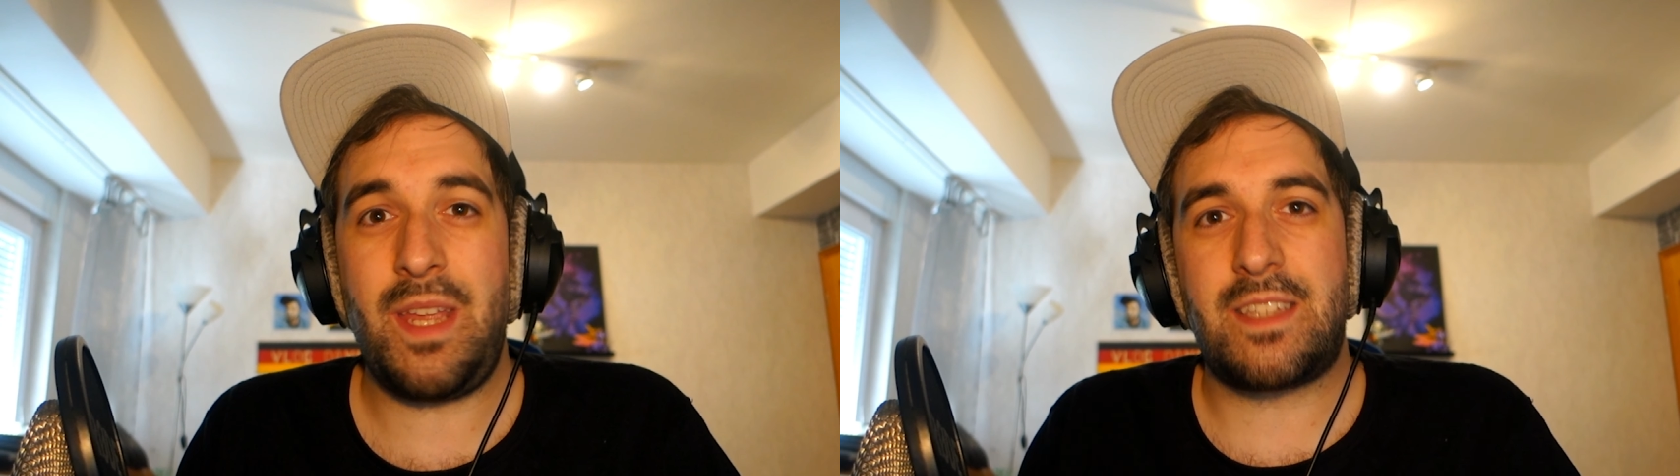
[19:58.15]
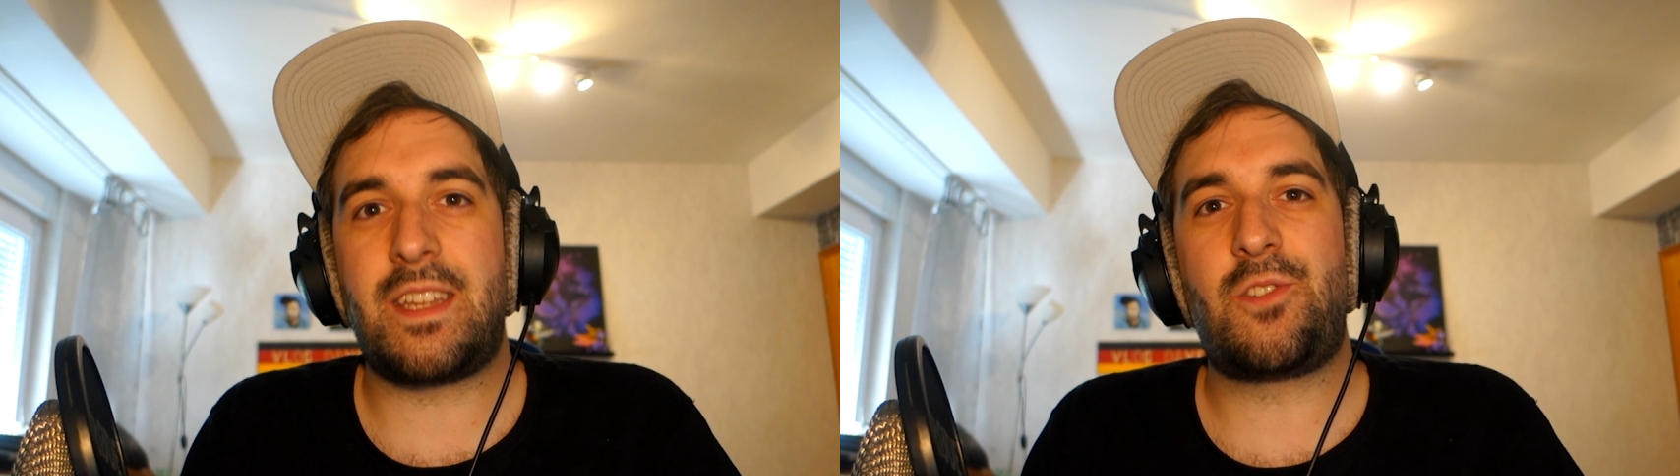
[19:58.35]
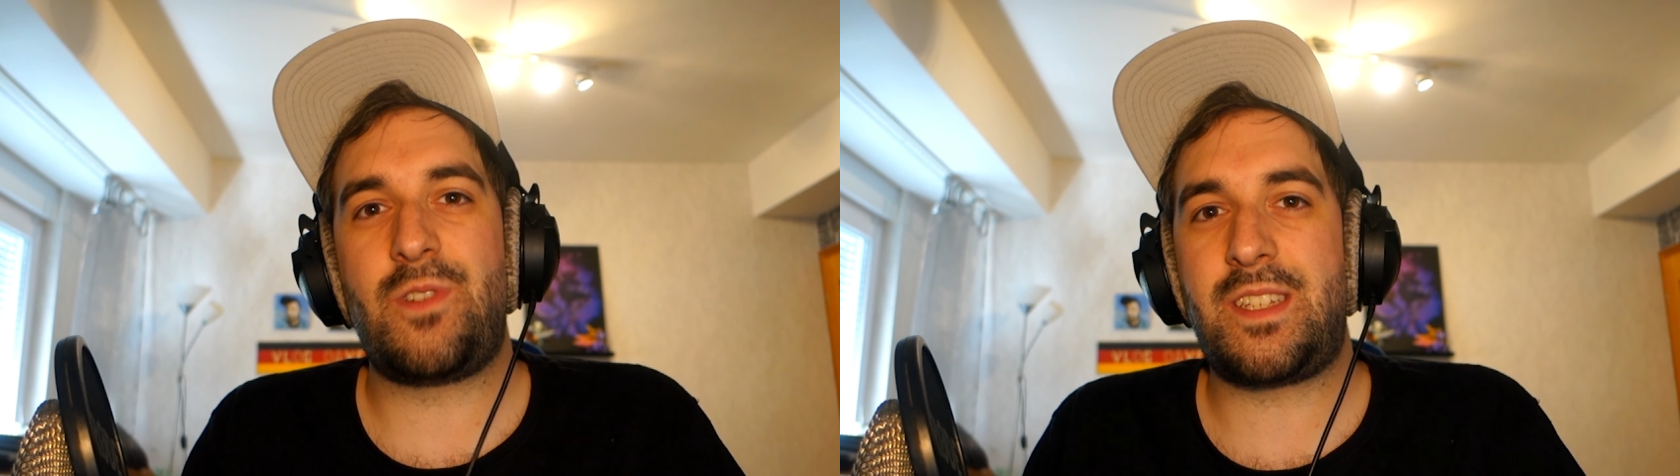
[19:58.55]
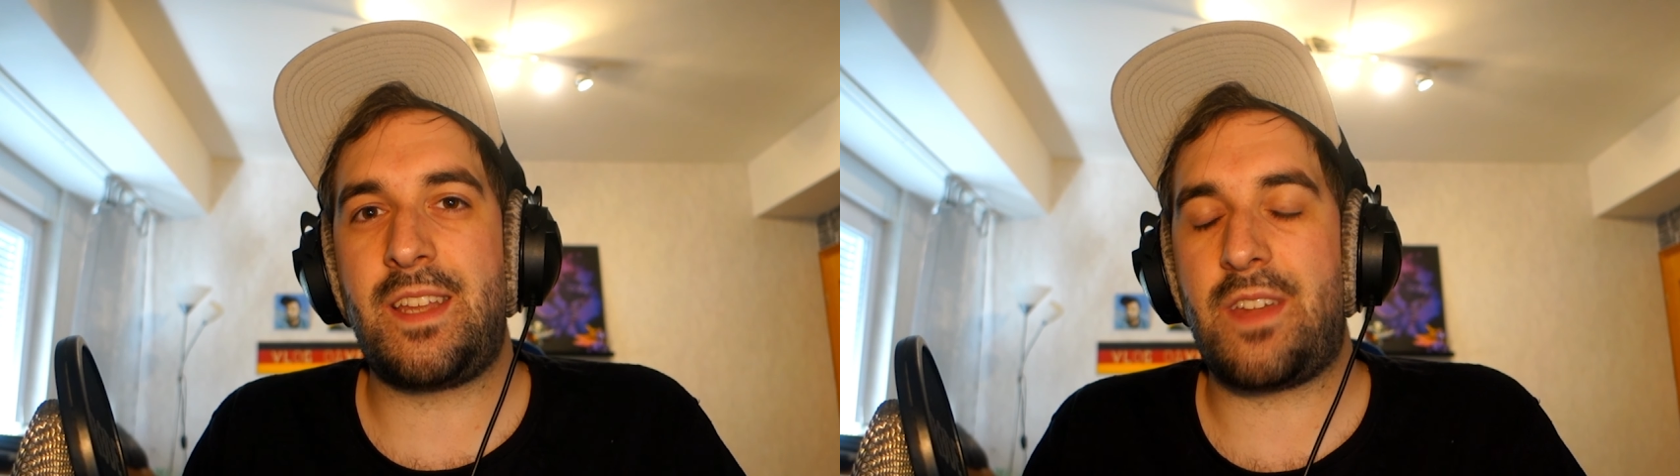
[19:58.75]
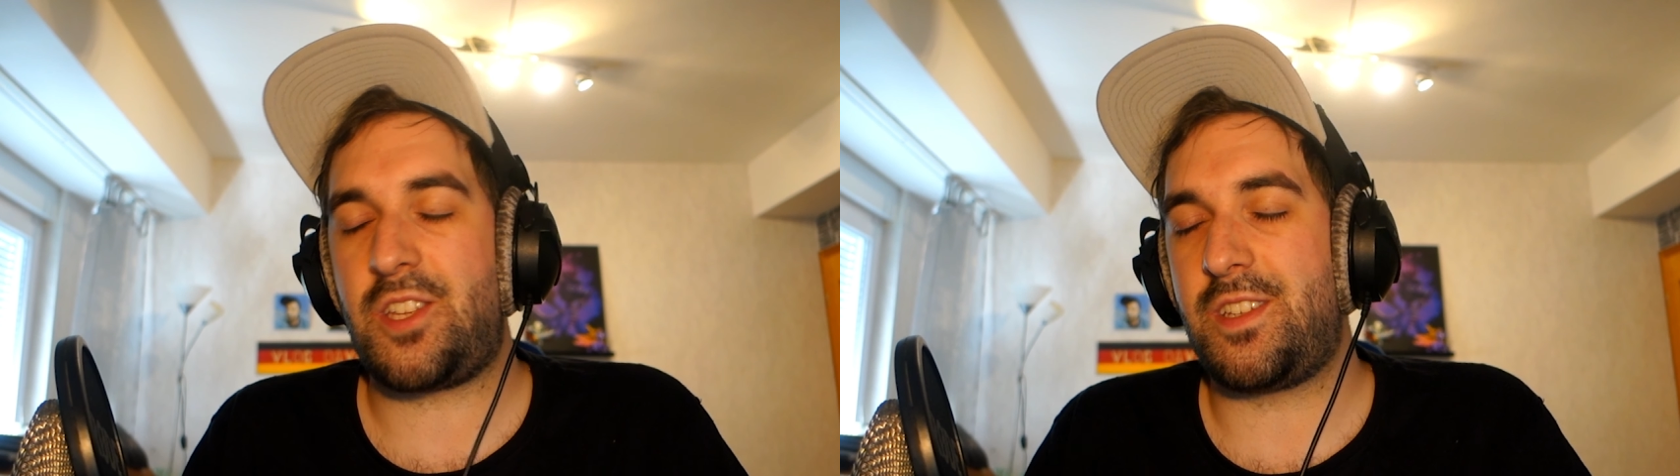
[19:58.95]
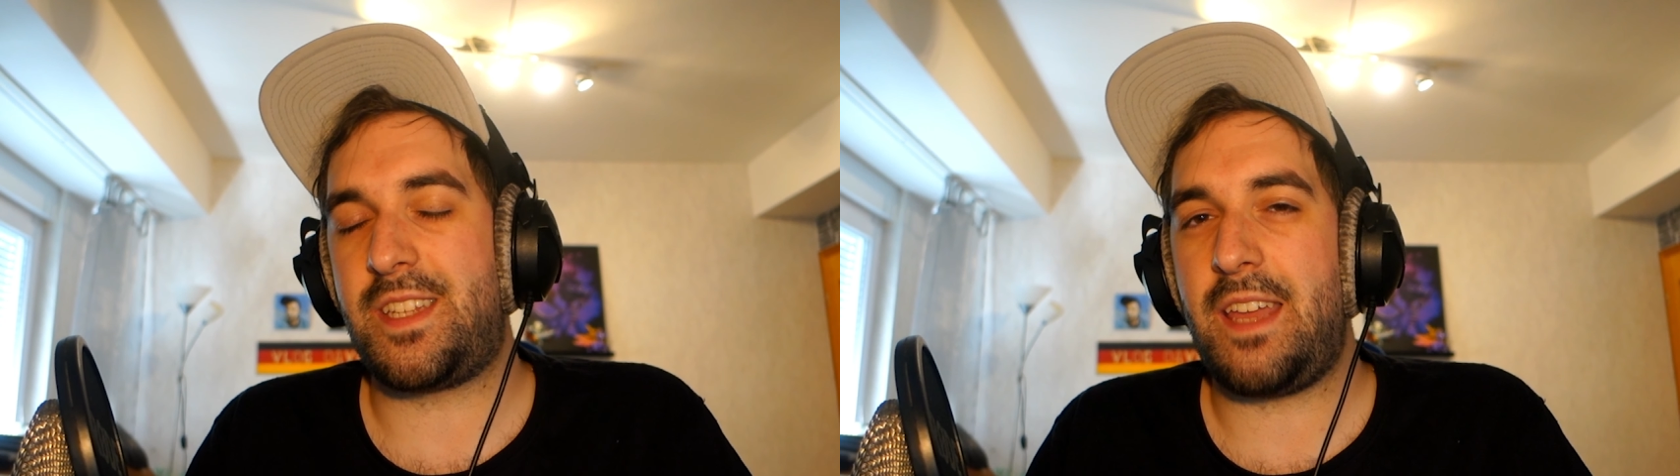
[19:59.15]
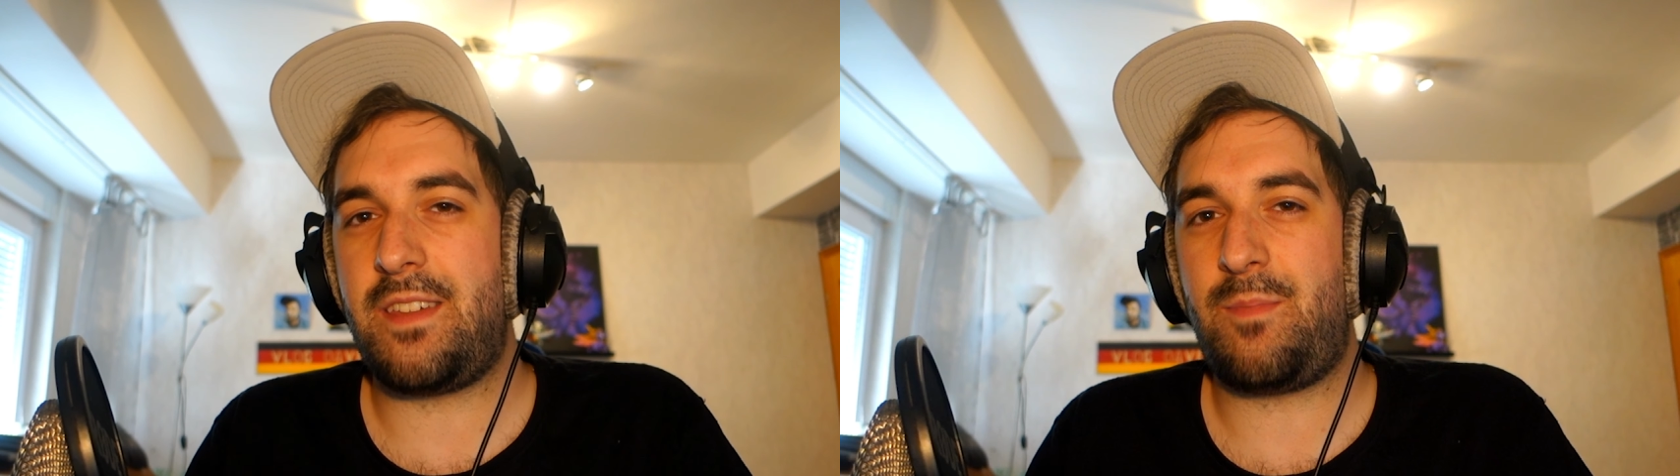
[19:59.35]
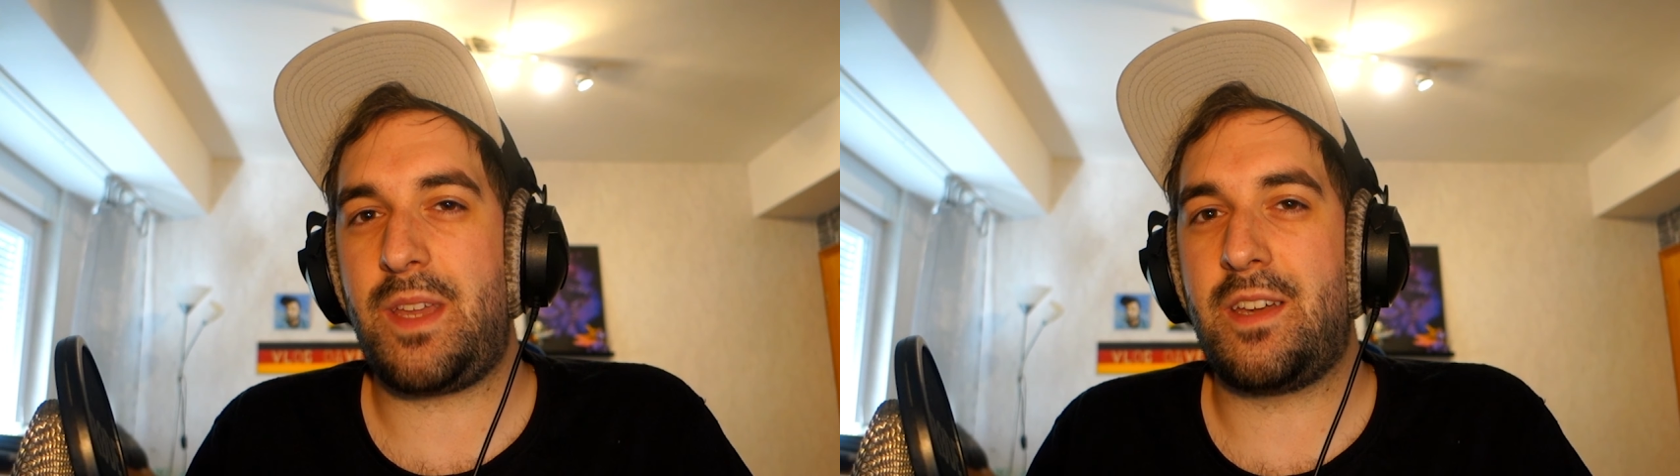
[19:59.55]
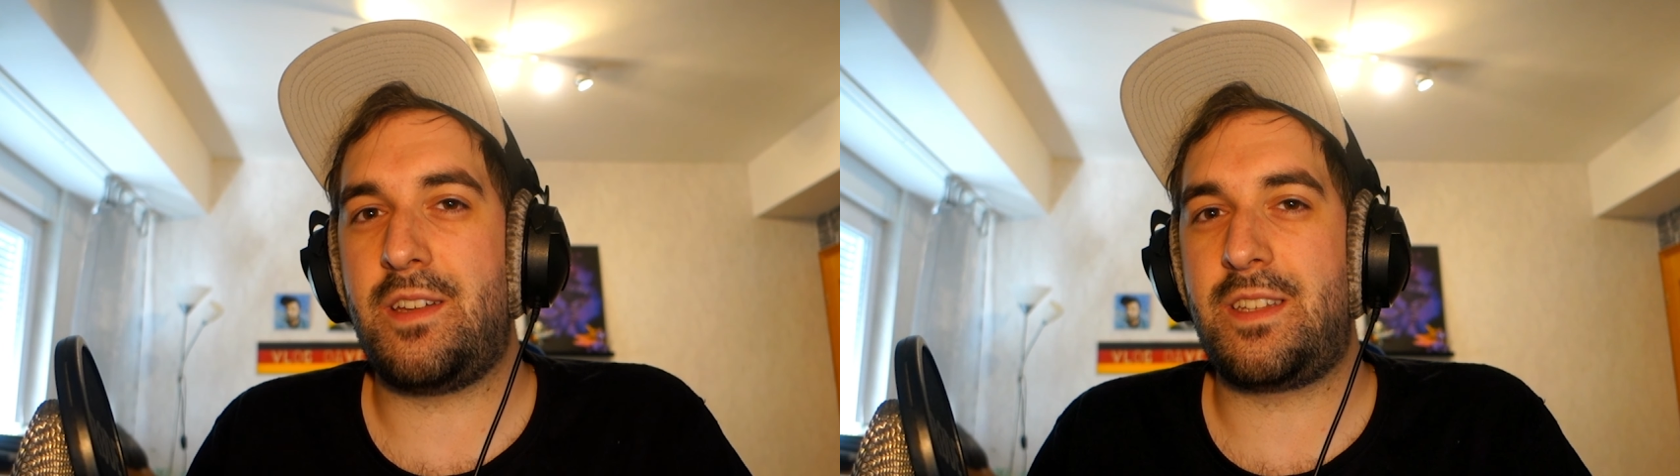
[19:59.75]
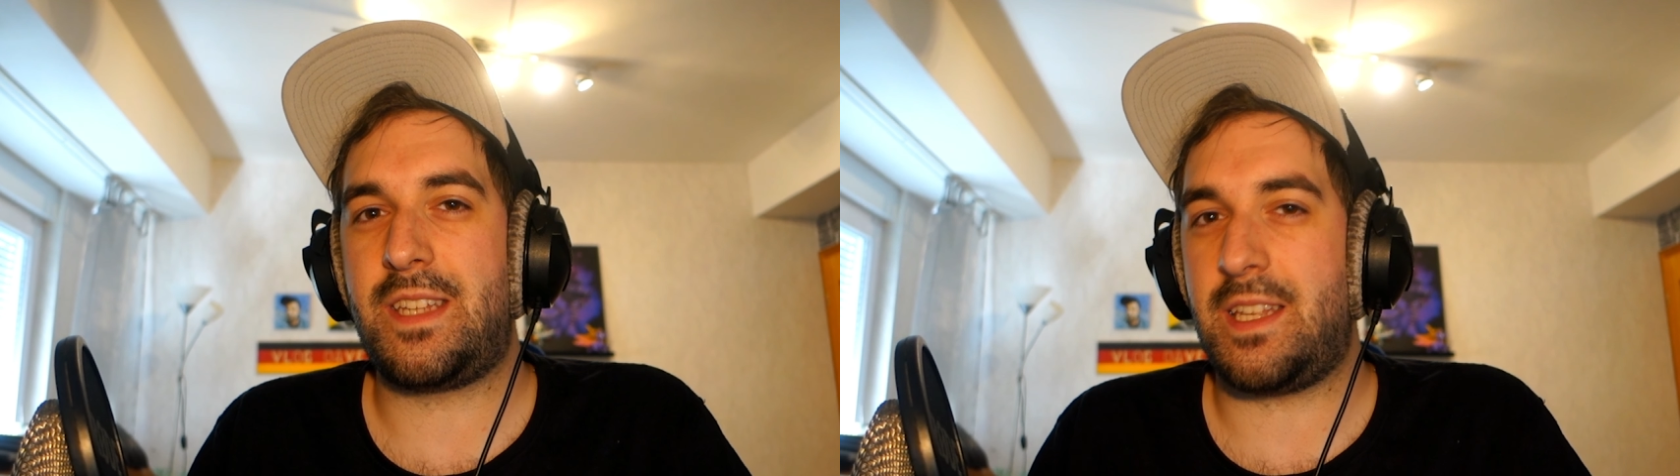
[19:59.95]
I mean, it's interesting that you say that
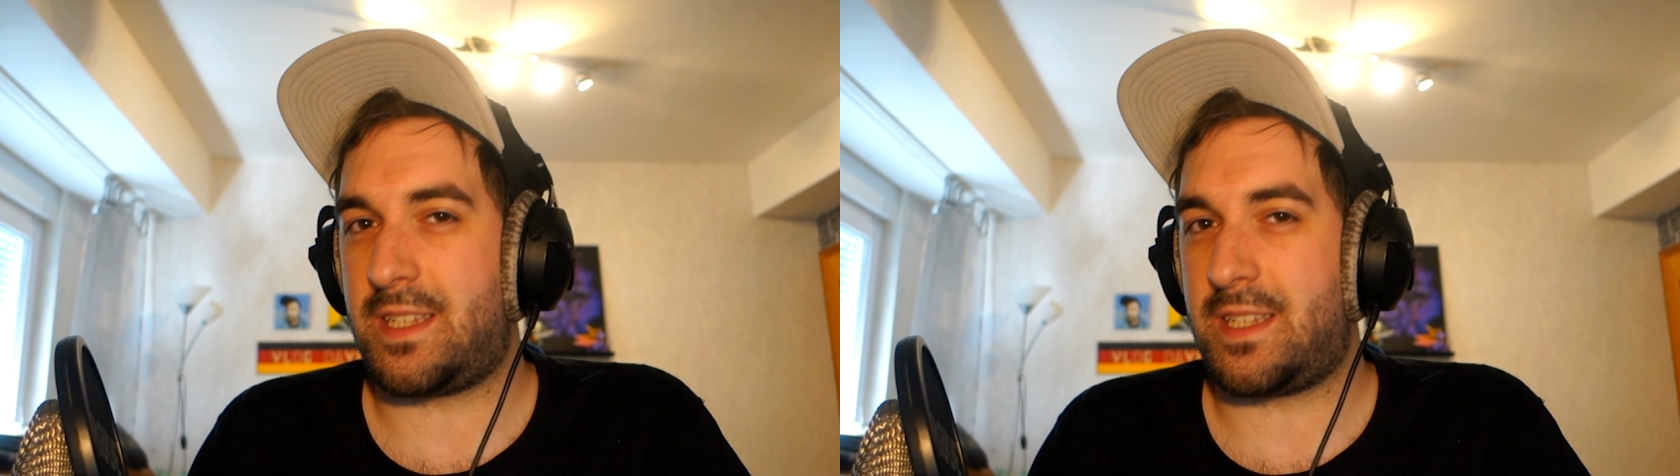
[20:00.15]
because,